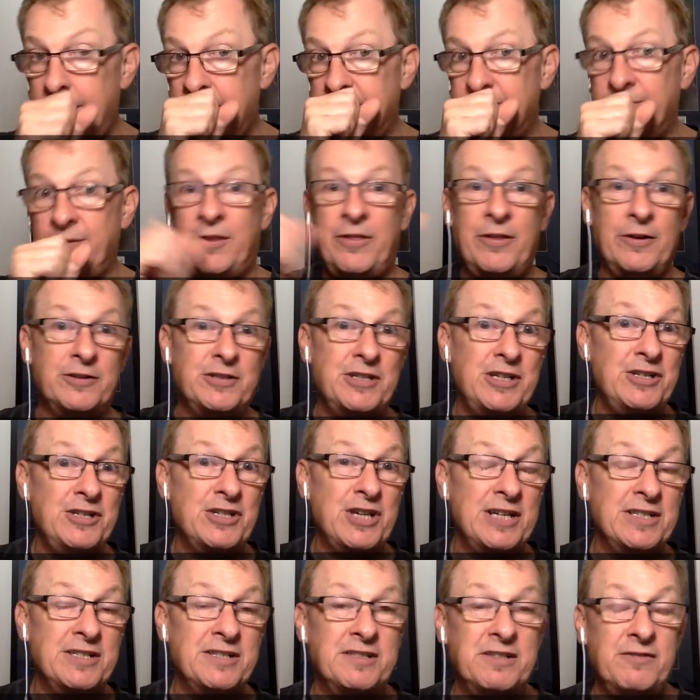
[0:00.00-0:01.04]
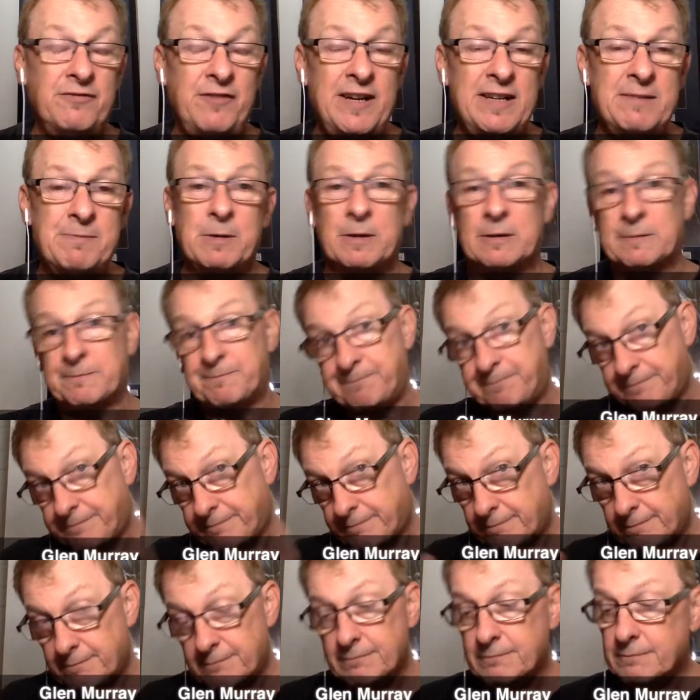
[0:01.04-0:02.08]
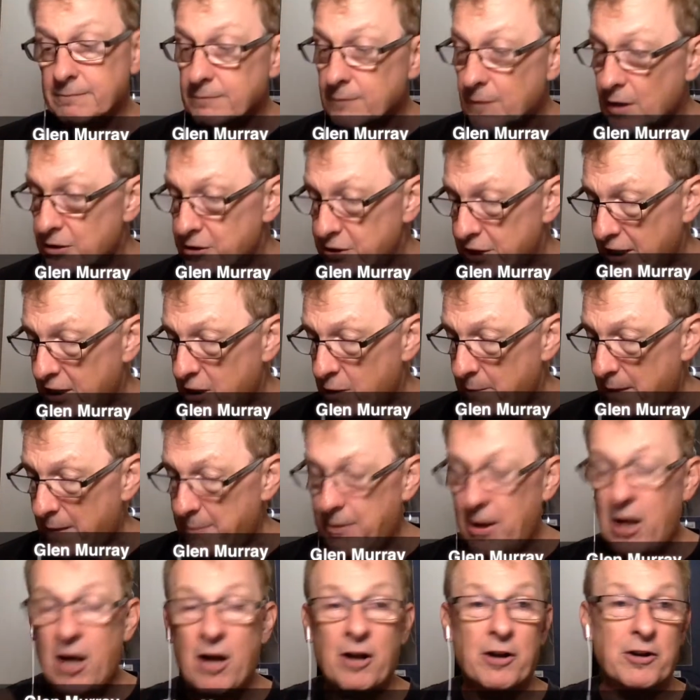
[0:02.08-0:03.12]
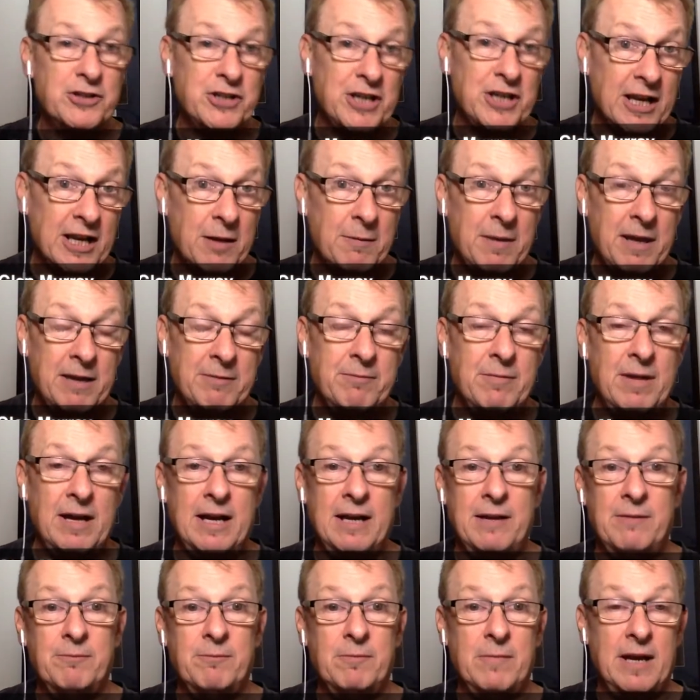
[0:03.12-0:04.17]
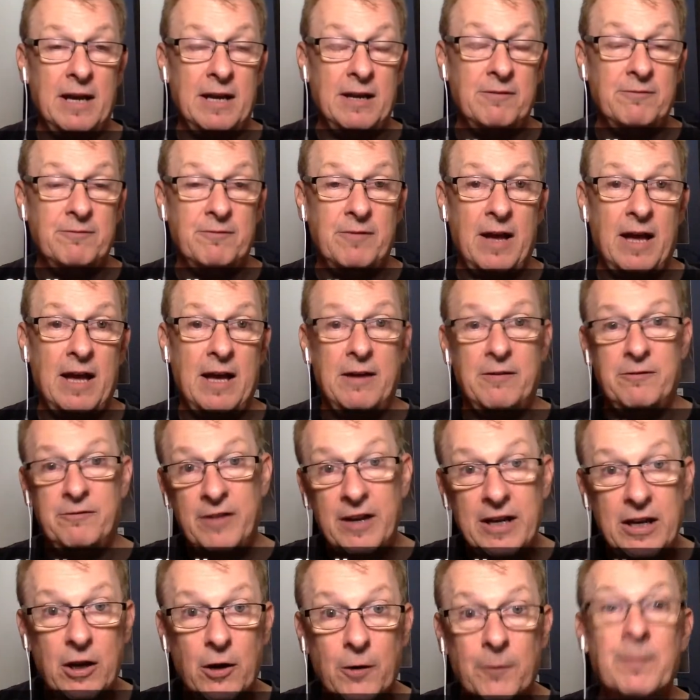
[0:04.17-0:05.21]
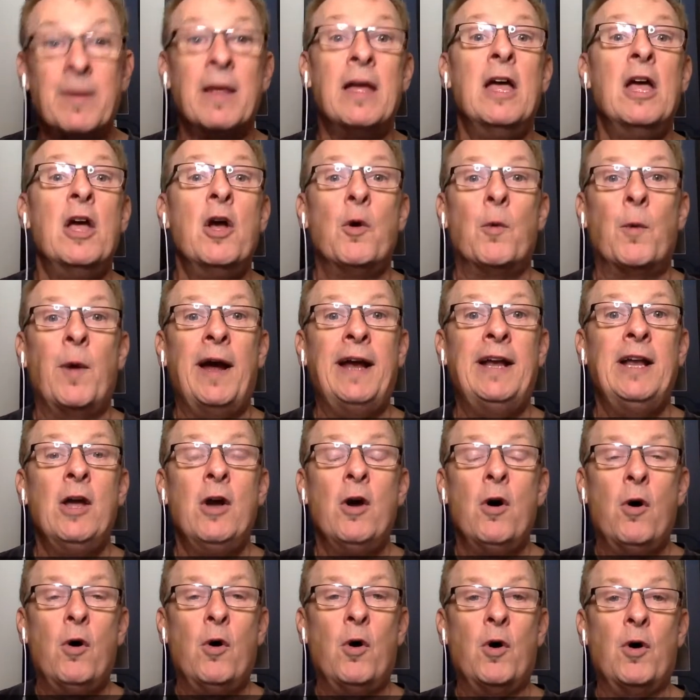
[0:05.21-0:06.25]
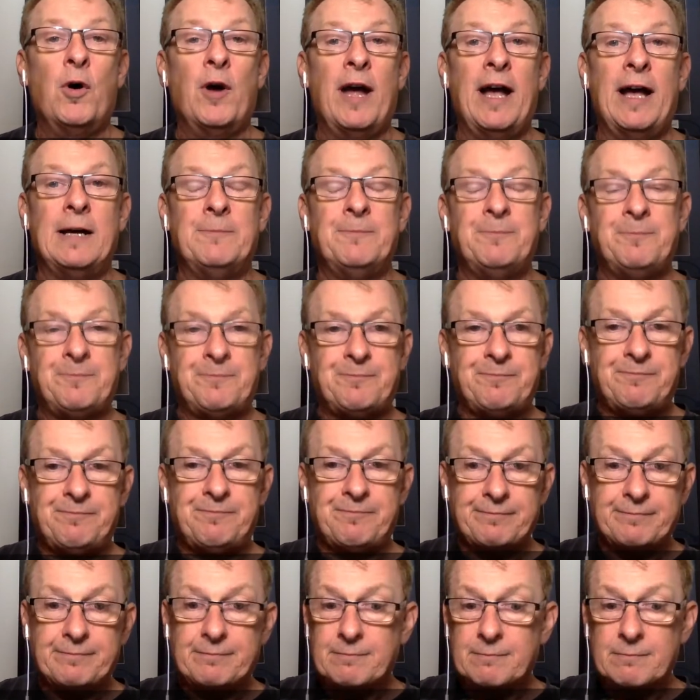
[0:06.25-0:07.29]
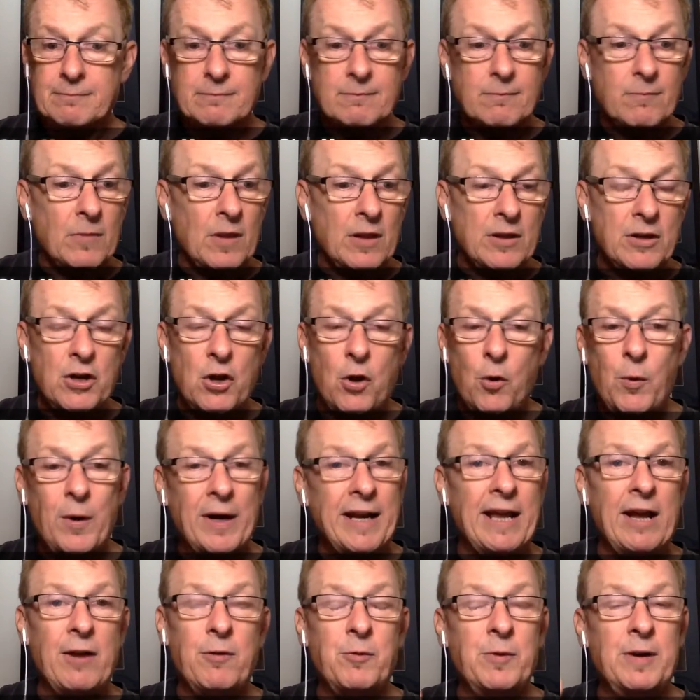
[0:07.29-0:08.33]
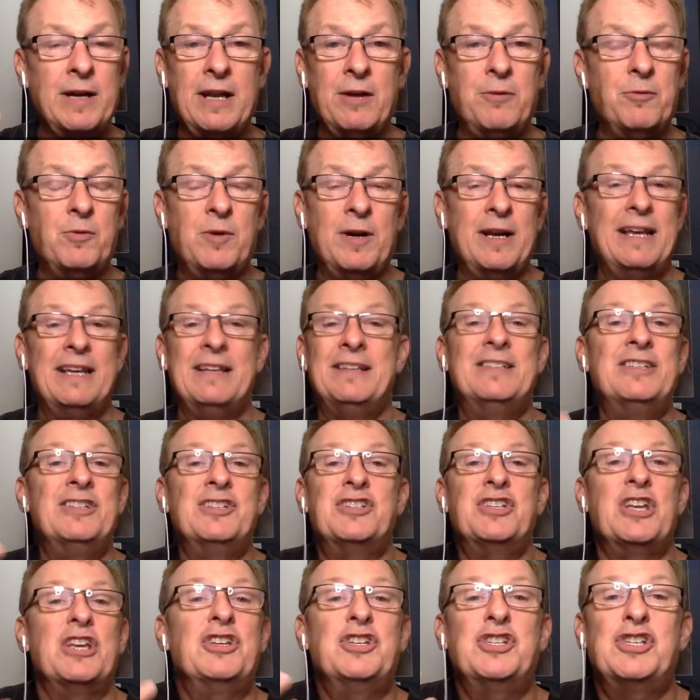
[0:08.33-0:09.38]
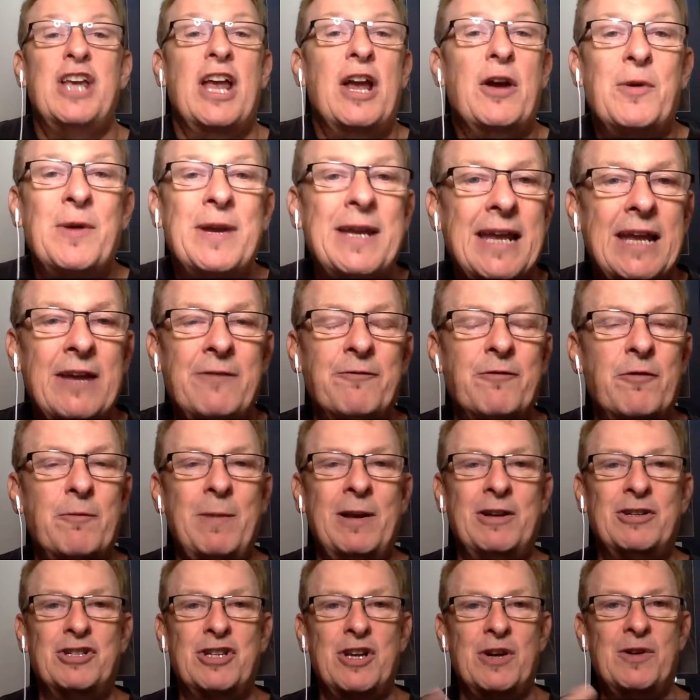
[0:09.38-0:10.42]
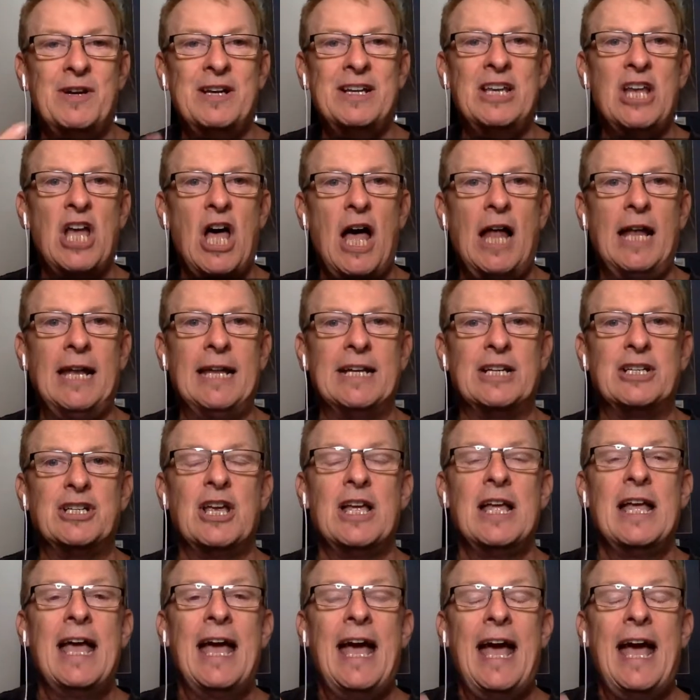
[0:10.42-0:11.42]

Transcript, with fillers: the 13 changes to Facebook? Check out my blog or check out my, my, my uh, video right? Or um, you know what what what just sharing information, sharing knowledge.